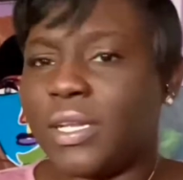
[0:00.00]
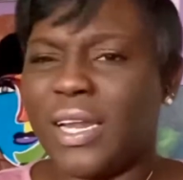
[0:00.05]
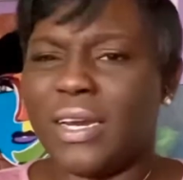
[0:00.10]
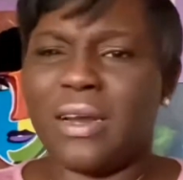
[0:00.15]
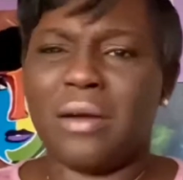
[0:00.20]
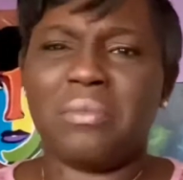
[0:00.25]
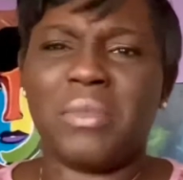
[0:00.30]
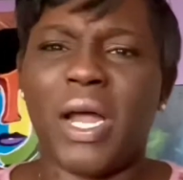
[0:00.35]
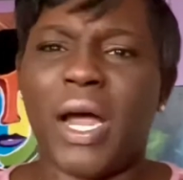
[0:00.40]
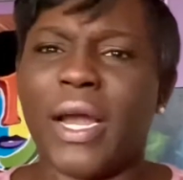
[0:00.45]
And
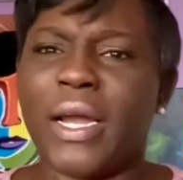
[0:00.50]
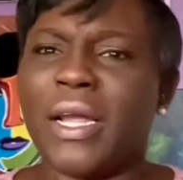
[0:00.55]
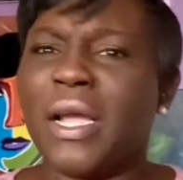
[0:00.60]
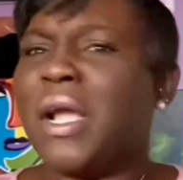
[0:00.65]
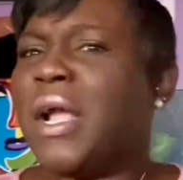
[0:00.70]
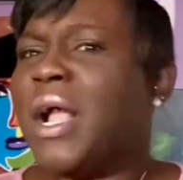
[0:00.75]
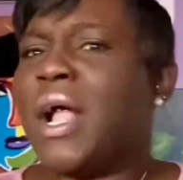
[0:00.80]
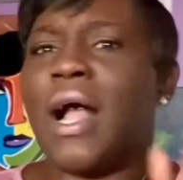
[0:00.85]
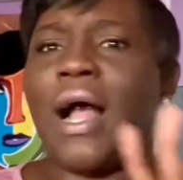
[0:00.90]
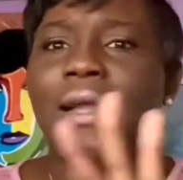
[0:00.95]
I'm like,
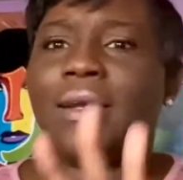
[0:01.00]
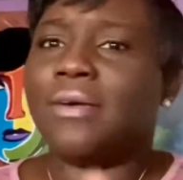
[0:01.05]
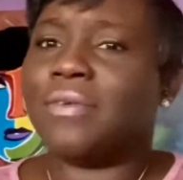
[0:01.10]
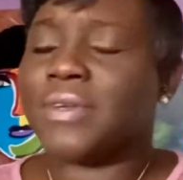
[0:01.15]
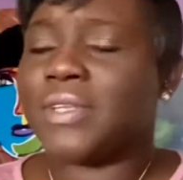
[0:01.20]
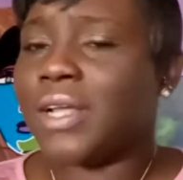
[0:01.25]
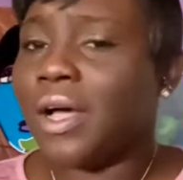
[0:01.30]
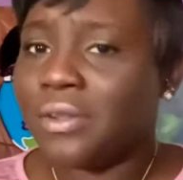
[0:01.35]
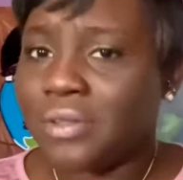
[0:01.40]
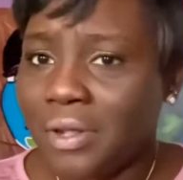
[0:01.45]
I never
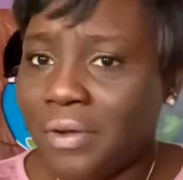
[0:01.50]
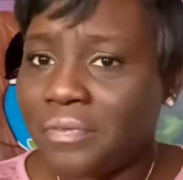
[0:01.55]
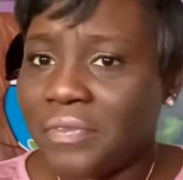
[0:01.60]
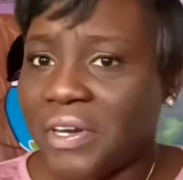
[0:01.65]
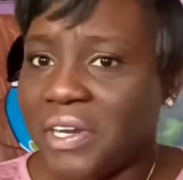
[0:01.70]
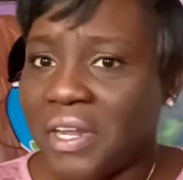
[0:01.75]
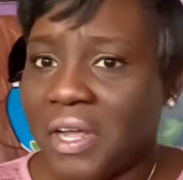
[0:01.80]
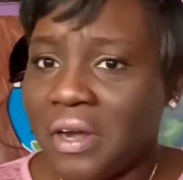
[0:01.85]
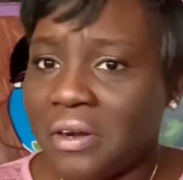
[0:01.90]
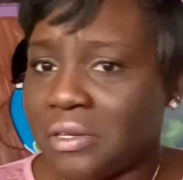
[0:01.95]
saw them
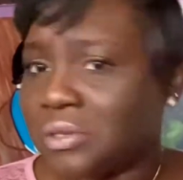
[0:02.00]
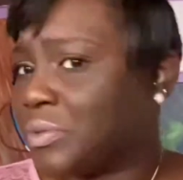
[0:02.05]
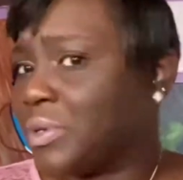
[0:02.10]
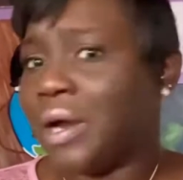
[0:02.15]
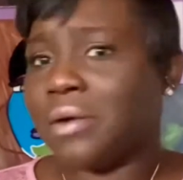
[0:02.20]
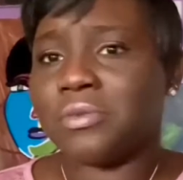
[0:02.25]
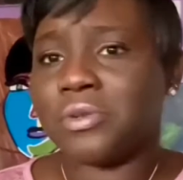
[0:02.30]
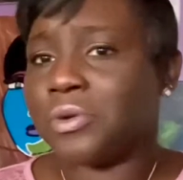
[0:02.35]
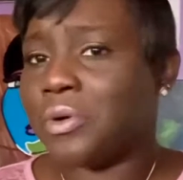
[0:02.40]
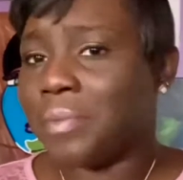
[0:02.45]
videos when I
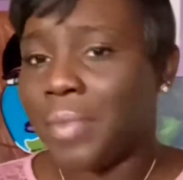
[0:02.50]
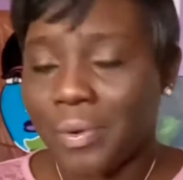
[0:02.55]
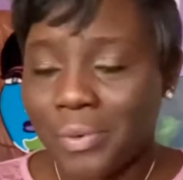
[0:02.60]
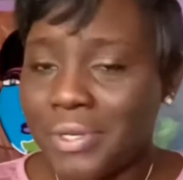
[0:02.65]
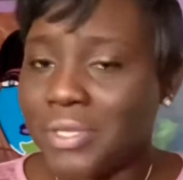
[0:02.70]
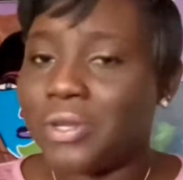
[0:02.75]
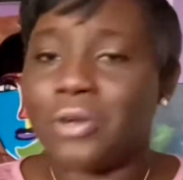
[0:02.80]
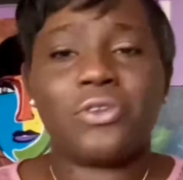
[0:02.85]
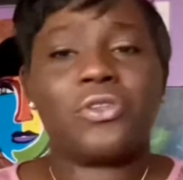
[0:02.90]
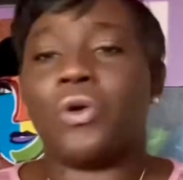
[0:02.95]
was doing my
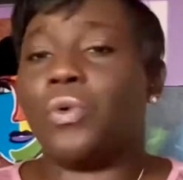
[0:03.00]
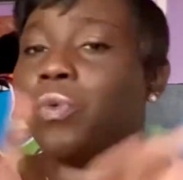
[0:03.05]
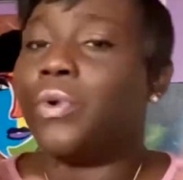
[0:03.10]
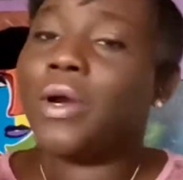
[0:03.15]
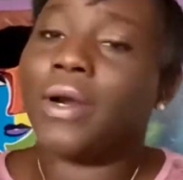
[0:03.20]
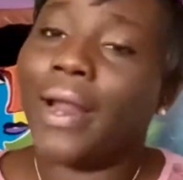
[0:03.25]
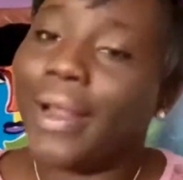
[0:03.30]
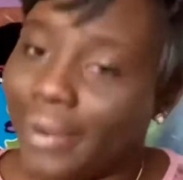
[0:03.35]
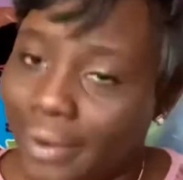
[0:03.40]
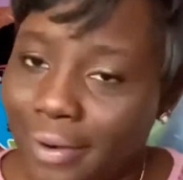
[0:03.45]
research, so where
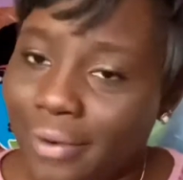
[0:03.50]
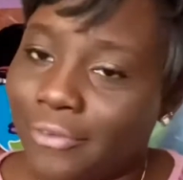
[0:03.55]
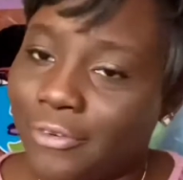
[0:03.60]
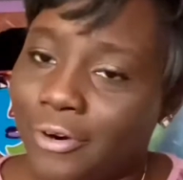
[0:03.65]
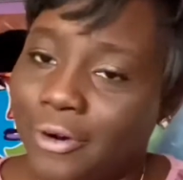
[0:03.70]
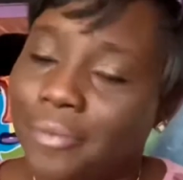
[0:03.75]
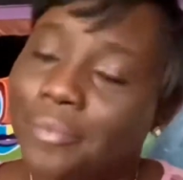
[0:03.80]
they come from?